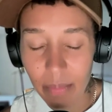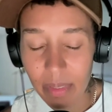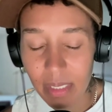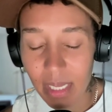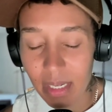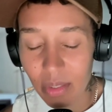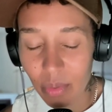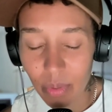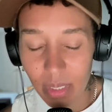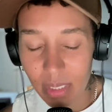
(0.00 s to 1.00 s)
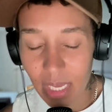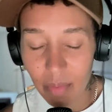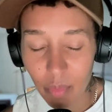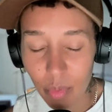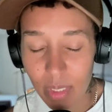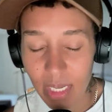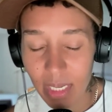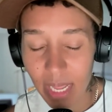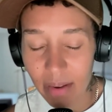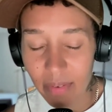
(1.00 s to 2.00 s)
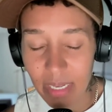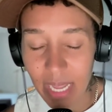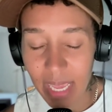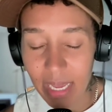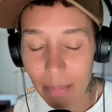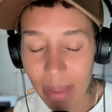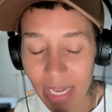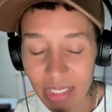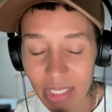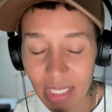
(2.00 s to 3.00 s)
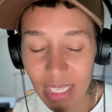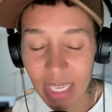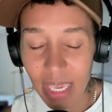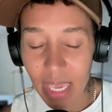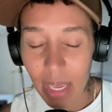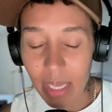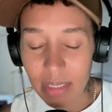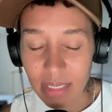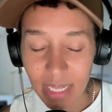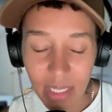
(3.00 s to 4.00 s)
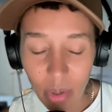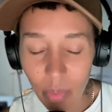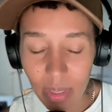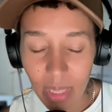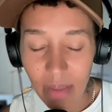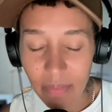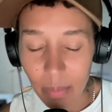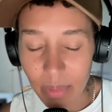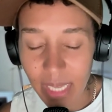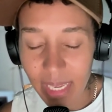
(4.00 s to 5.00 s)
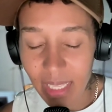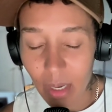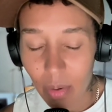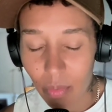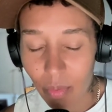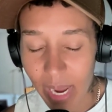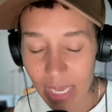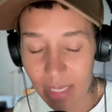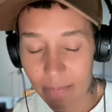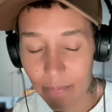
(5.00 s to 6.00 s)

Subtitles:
Instead of doing the same routine every day, I'm actually, instead of going left, I'm taking a right.